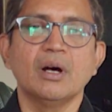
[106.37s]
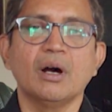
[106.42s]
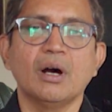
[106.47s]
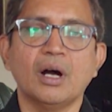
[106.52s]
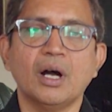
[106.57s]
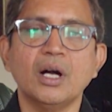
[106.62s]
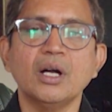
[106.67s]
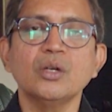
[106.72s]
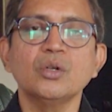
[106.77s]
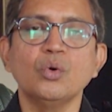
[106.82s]

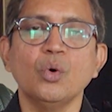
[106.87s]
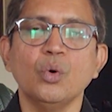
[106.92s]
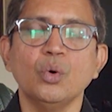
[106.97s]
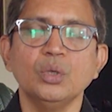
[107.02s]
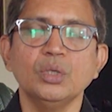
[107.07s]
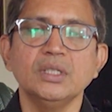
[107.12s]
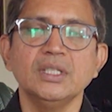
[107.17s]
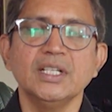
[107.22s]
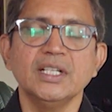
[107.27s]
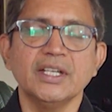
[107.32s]
Our
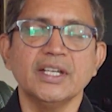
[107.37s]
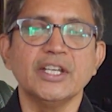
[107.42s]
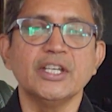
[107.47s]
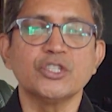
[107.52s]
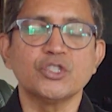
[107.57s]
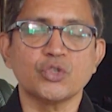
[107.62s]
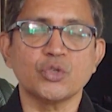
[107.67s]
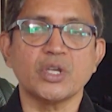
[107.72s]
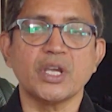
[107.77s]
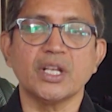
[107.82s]
goal
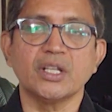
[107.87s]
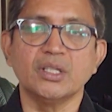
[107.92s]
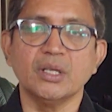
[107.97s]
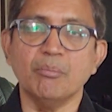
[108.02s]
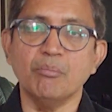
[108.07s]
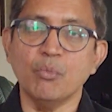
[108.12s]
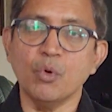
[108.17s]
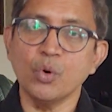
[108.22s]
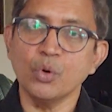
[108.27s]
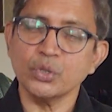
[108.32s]
is to get the
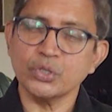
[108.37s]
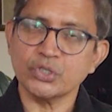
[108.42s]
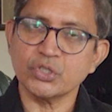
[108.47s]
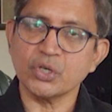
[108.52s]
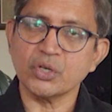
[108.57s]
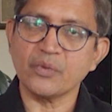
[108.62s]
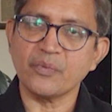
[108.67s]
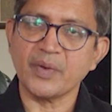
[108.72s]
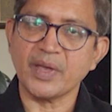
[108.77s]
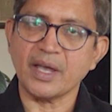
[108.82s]
most
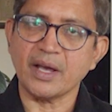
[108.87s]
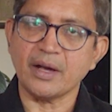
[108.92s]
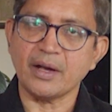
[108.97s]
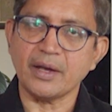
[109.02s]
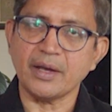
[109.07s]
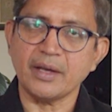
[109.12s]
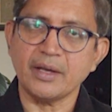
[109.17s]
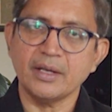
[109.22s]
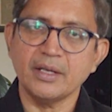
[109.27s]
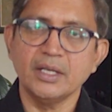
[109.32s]
out of
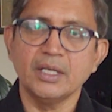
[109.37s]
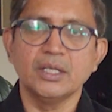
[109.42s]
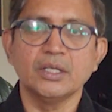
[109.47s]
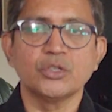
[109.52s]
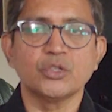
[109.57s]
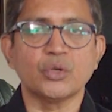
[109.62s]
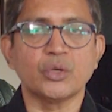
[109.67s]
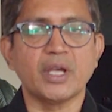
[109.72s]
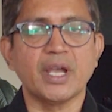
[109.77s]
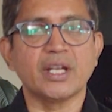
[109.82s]
AI
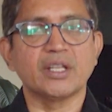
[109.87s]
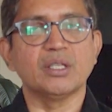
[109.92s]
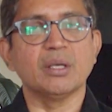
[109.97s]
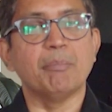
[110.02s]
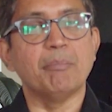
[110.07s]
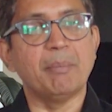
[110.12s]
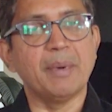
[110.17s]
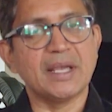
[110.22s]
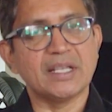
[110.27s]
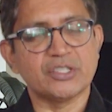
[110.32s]
to get
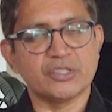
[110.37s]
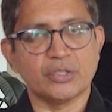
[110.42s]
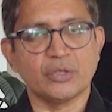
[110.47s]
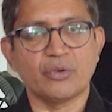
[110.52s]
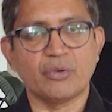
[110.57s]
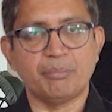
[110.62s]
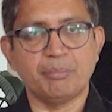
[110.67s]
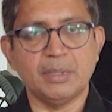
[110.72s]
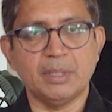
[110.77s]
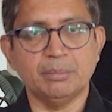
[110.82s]
the best
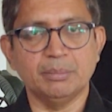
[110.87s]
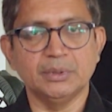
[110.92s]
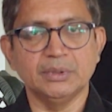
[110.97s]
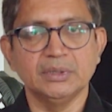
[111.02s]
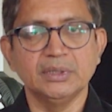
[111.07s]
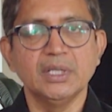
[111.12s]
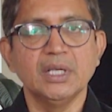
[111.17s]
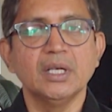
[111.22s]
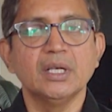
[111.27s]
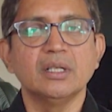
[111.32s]
out of people.
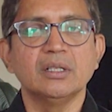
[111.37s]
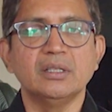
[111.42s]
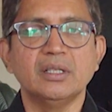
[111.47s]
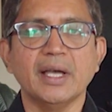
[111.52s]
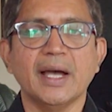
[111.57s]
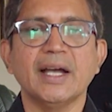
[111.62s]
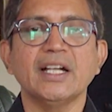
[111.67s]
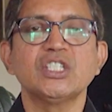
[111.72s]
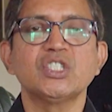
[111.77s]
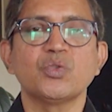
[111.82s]

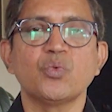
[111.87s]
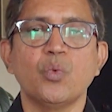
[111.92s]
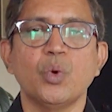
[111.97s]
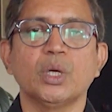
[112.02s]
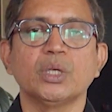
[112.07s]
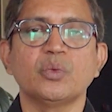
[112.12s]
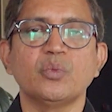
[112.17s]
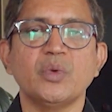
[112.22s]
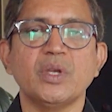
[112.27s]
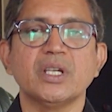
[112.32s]
That's
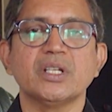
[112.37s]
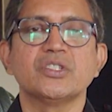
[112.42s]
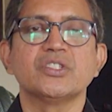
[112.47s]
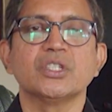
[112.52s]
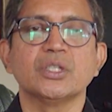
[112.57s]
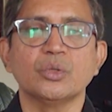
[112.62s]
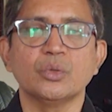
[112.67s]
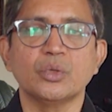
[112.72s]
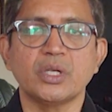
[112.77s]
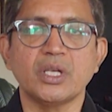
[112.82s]
what we at
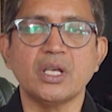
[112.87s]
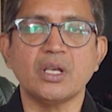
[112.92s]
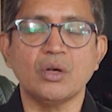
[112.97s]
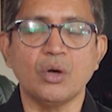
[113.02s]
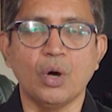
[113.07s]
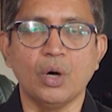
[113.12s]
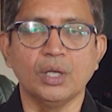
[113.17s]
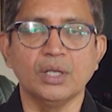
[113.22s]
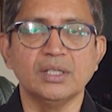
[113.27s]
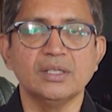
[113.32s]
Zenoti
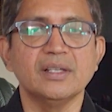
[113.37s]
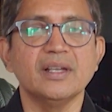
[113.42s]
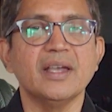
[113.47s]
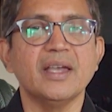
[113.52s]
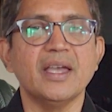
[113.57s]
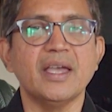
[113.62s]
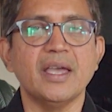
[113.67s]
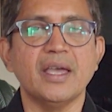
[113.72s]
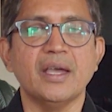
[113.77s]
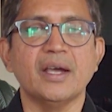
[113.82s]
call
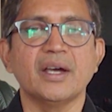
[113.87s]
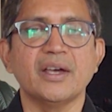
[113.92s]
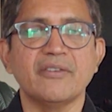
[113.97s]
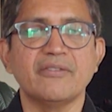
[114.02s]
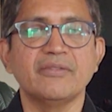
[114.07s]
AI